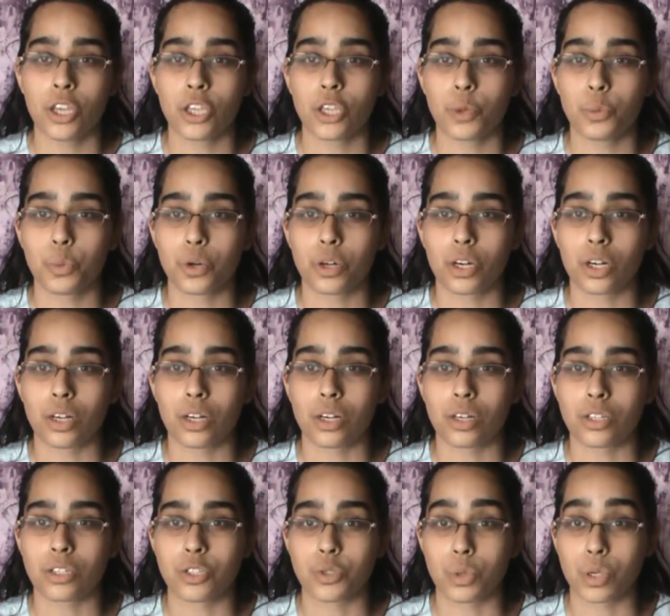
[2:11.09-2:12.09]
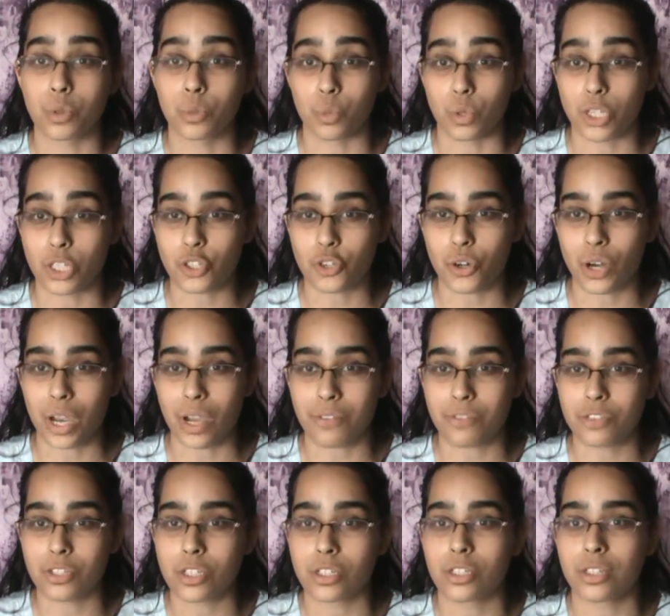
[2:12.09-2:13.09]
you were doing
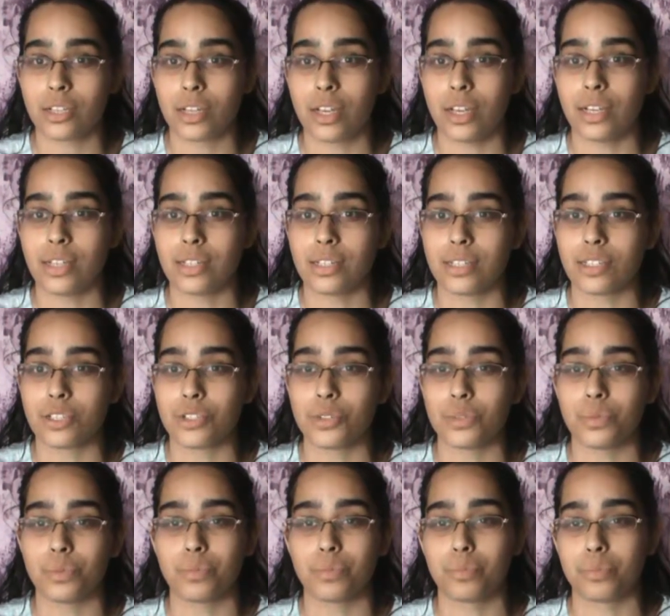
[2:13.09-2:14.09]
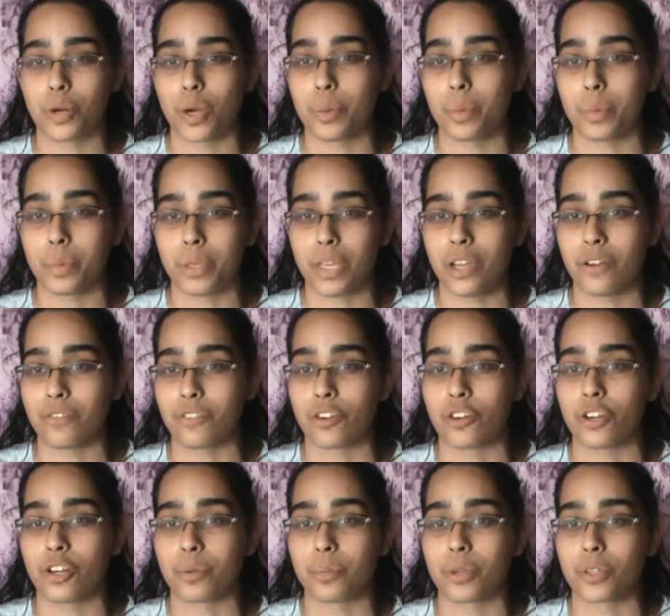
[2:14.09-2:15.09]
witchcraft, and you probably have
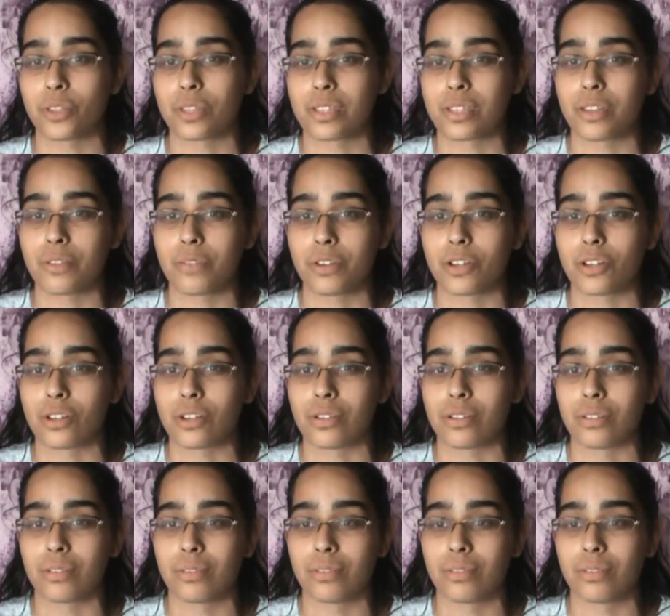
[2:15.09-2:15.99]
heard about the severe